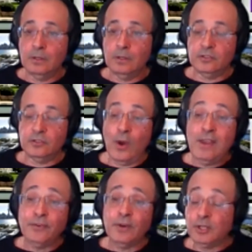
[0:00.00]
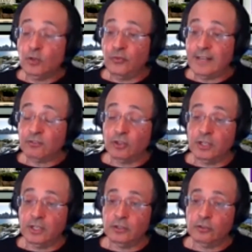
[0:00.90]
The wafer
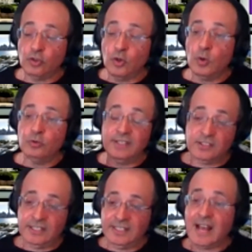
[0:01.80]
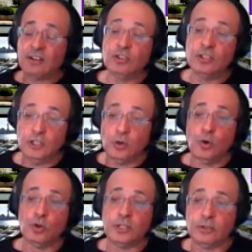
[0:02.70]
manufacturer saw this reduction in
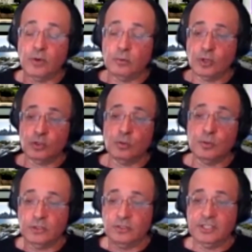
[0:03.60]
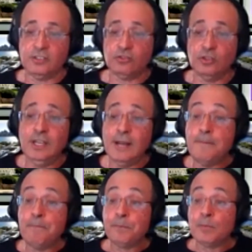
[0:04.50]
order from the automotive industry,
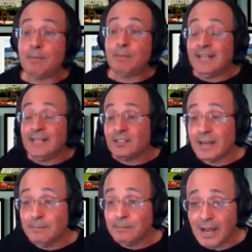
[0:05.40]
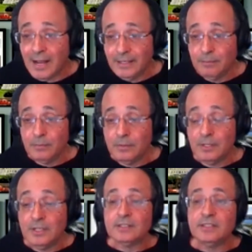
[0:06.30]
but at the same time,
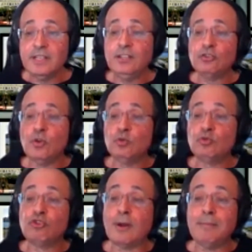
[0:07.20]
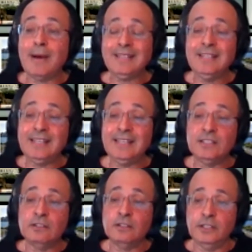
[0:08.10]
they saw dramatic
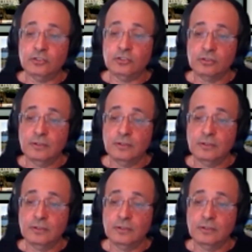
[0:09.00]
increase